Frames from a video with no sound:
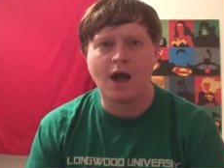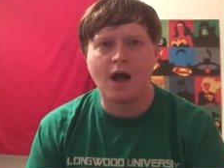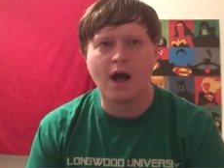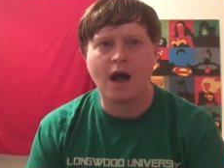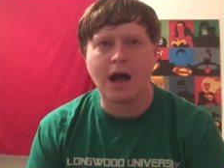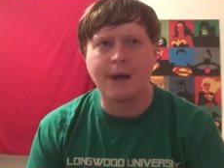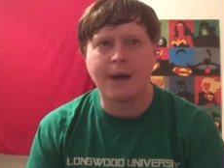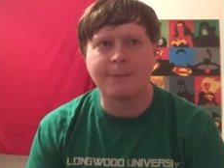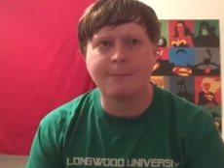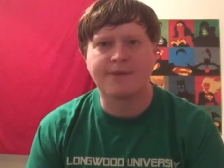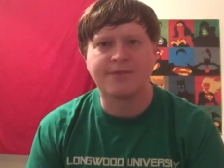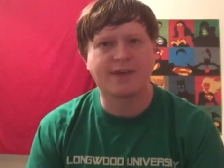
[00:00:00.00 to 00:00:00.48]

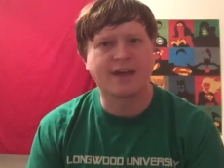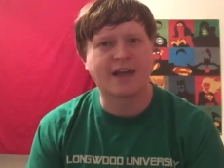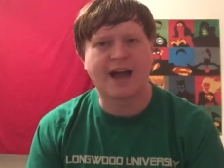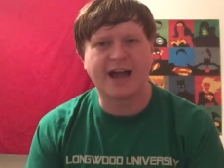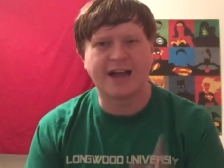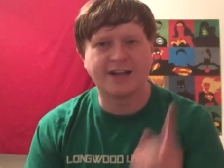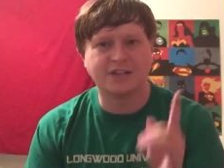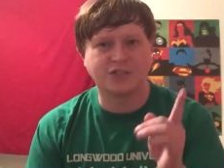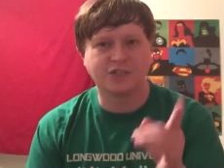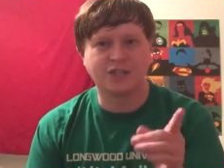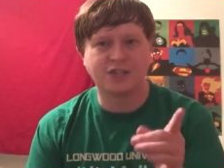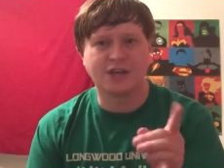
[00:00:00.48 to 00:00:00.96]
Um, I think
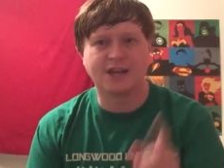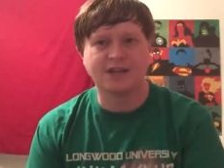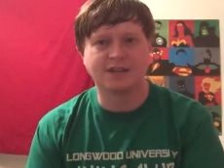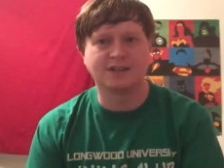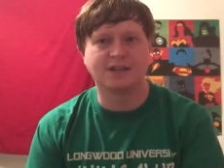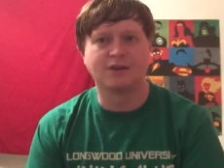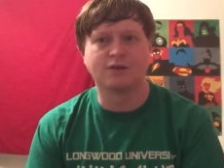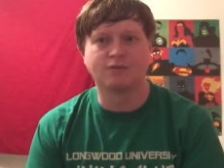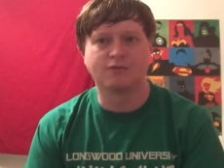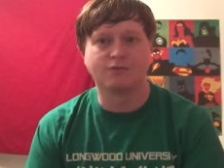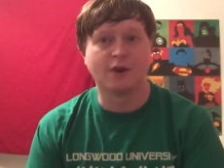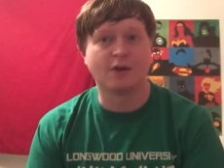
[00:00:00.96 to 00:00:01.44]
IGN
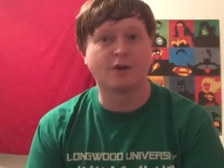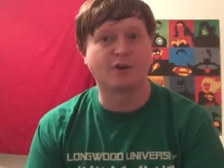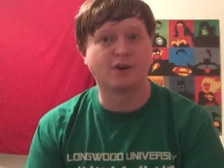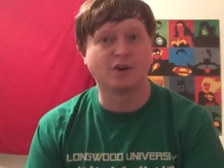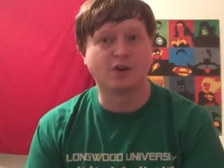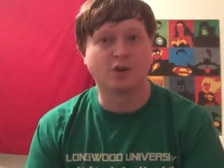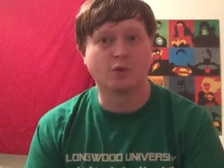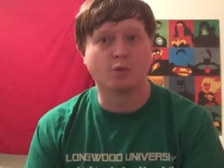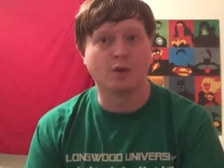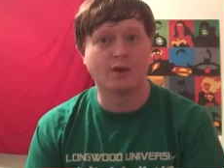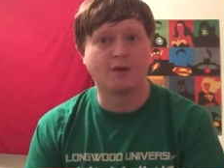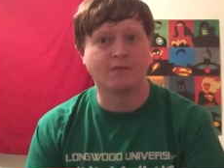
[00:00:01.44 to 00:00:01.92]
did a very
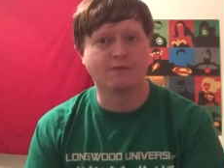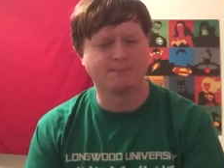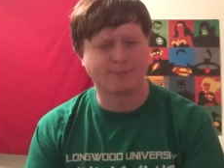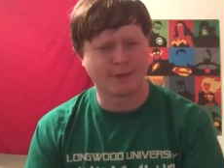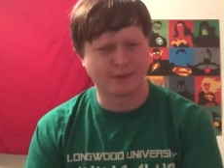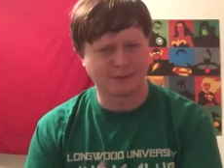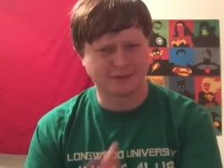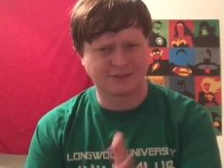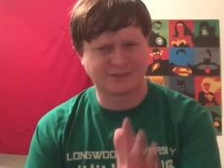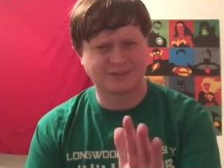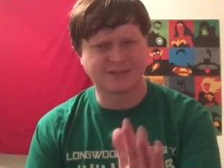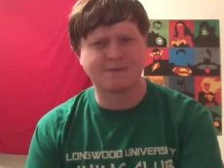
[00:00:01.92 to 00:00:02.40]
good one in
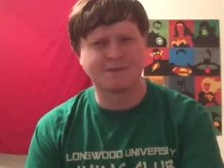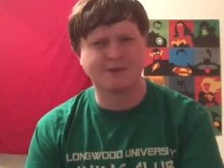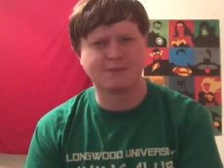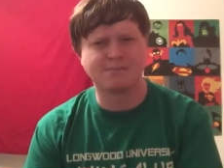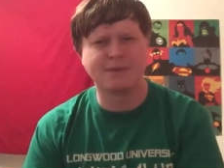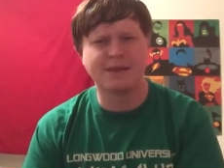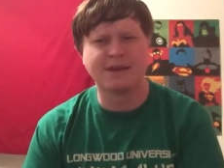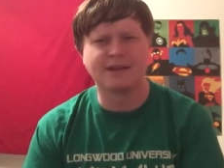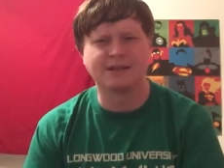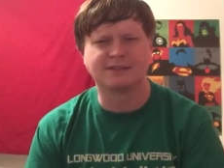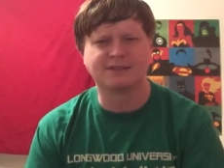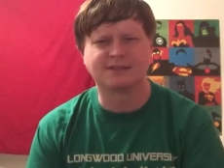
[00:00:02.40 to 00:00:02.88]
about
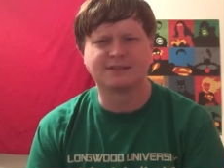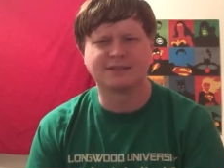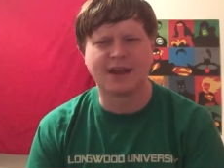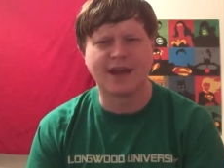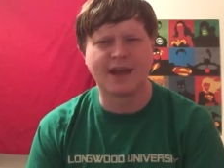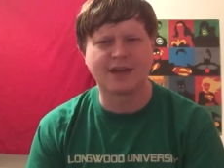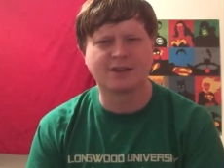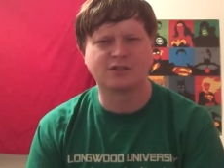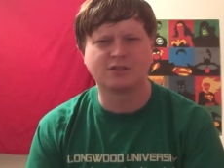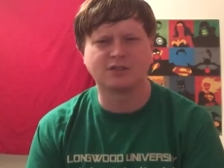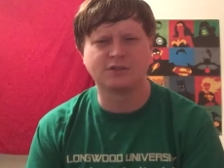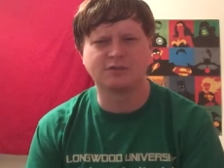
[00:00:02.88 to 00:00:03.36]
seven minutes that
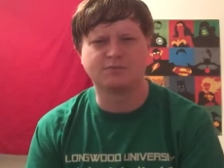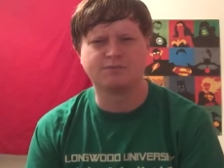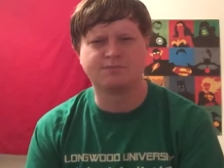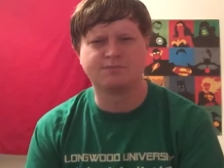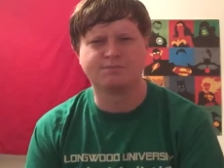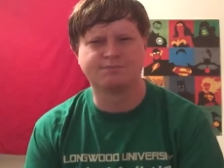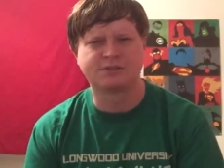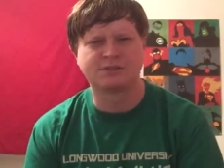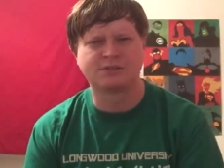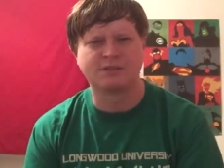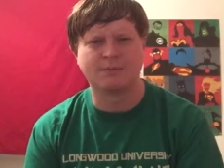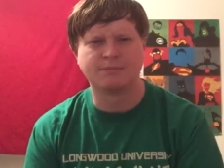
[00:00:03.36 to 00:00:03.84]
actually
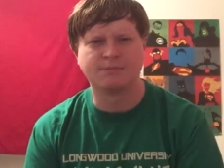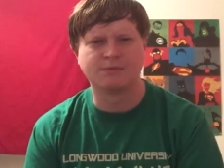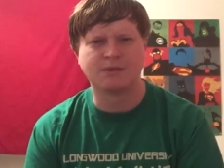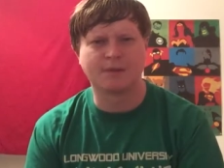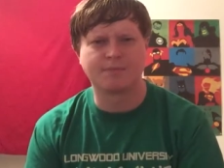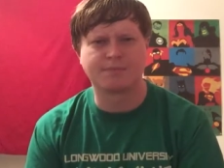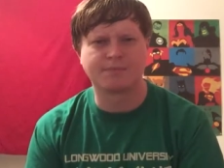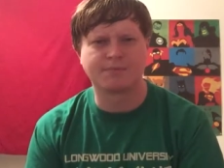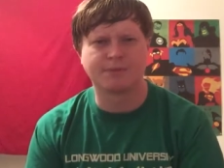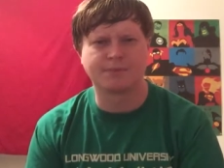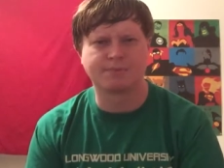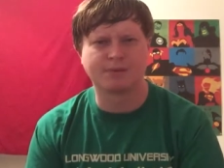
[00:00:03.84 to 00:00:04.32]
summed
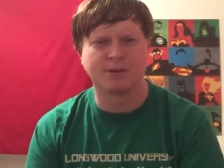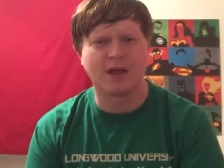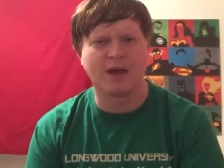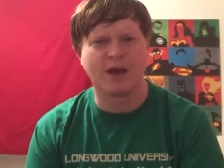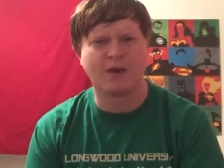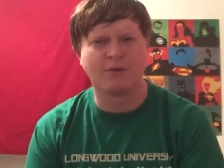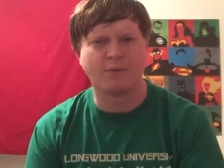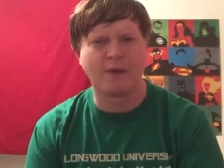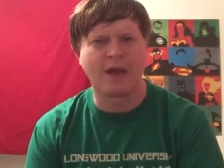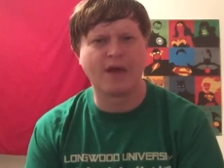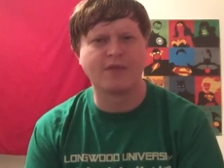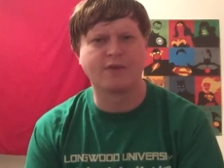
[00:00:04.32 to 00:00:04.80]
up the
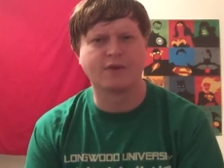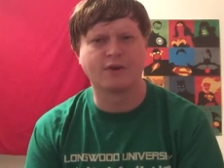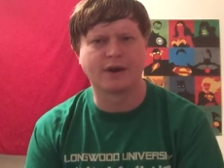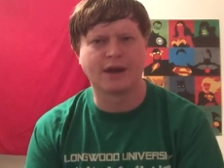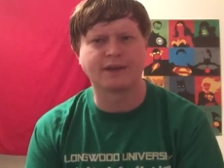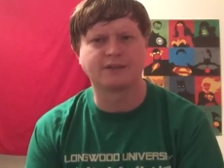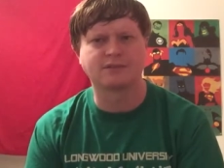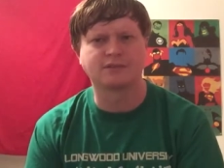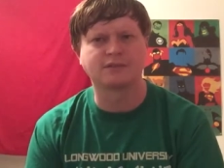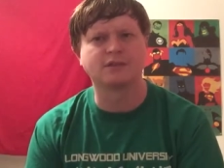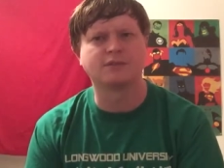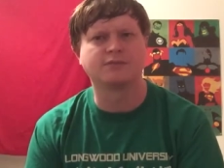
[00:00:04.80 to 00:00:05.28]
plot rather
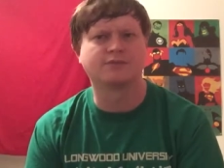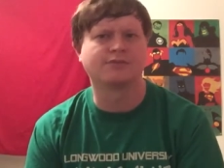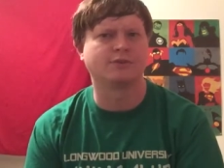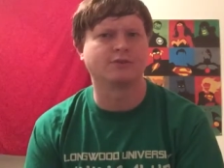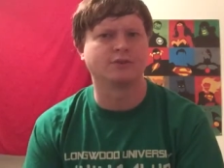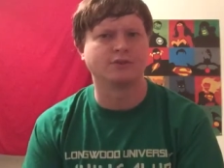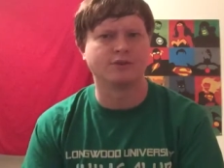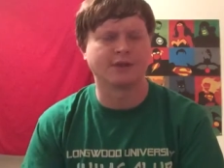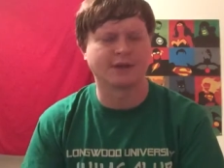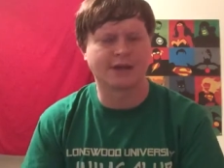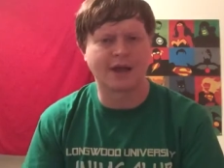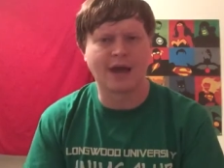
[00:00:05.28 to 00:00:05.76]
nicely for
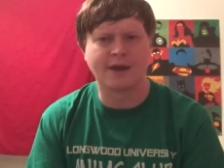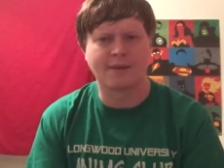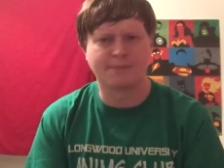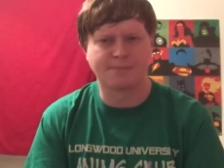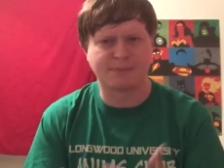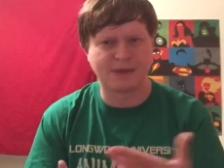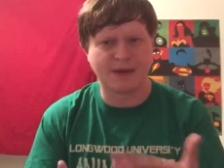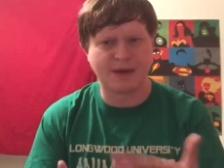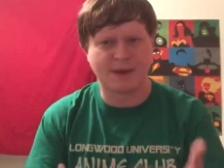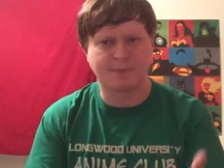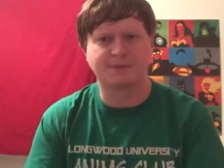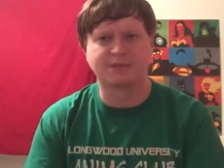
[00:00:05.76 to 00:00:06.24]
you to kind of
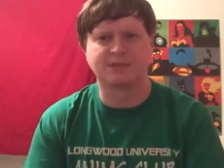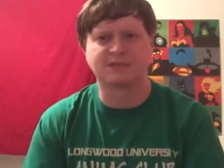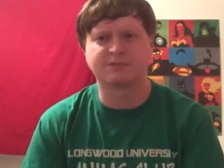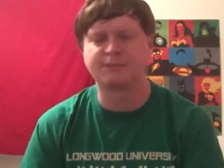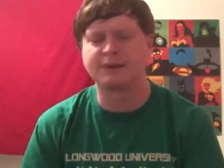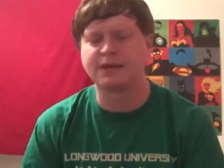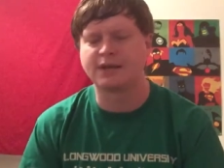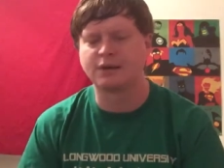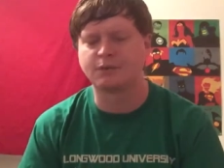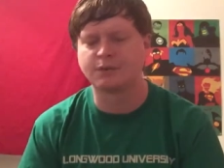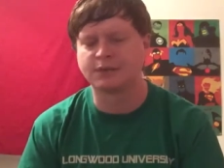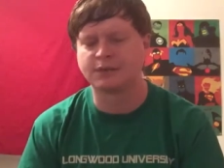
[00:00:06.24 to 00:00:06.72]
be up to
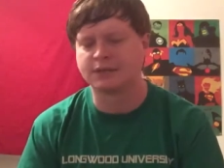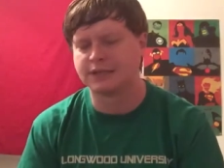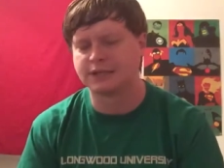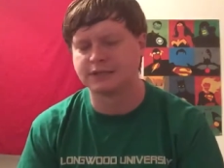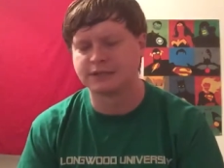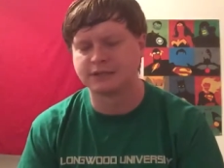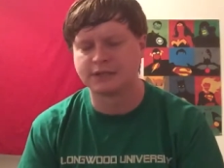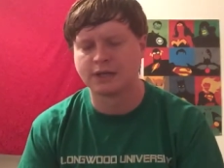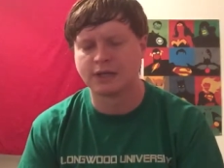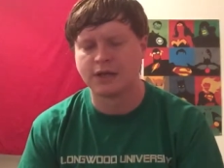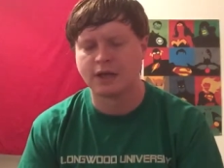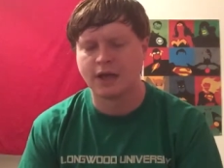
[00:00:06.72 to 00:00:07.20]
speed with
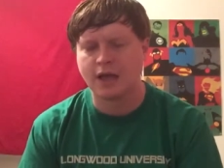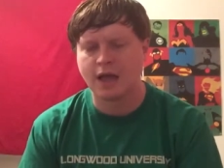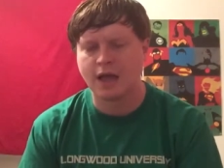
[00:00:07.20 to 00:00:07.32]
this.